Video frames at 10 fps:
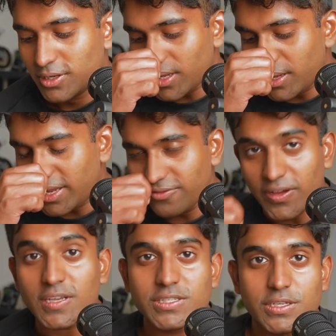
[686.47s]

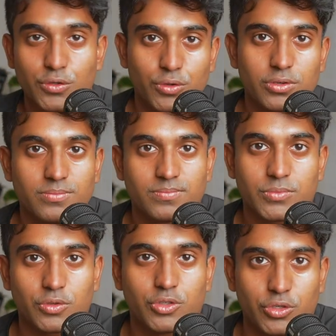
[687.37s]
Invest in good
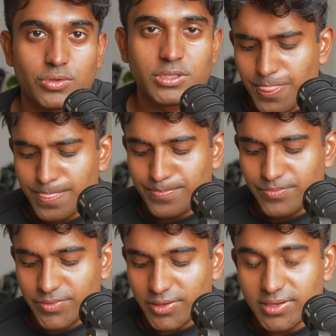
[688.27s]
shoes.
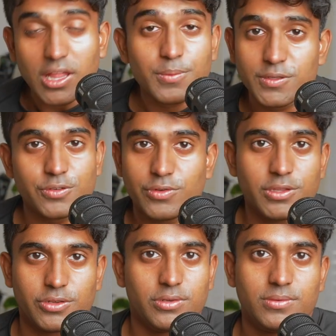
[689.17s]
The Salomons are
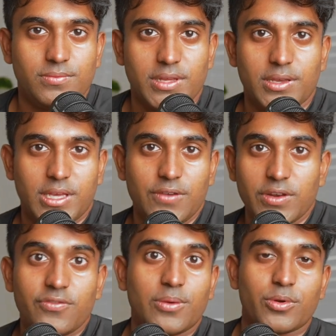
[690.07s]
really good. Like even
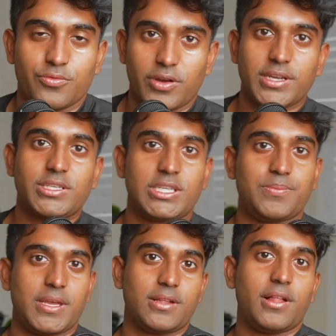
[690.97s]
if I'm on a very
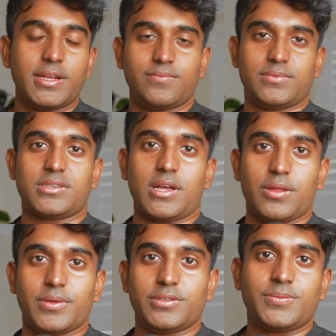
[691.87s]
steep incline, the
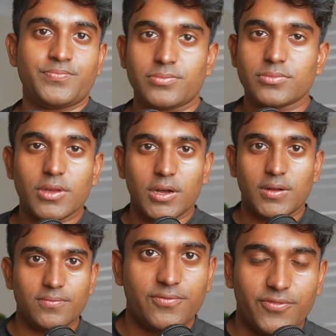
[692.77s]
Salomons
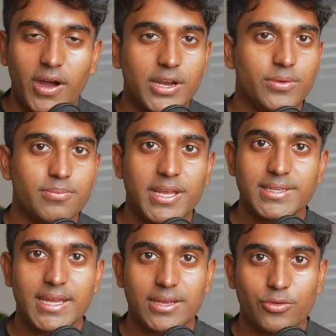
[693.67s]
are fine with
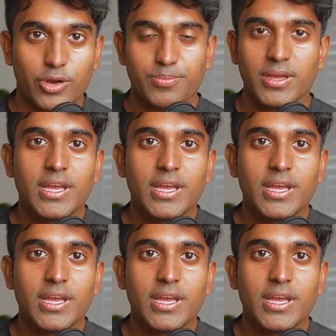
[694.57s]
maintaining grip.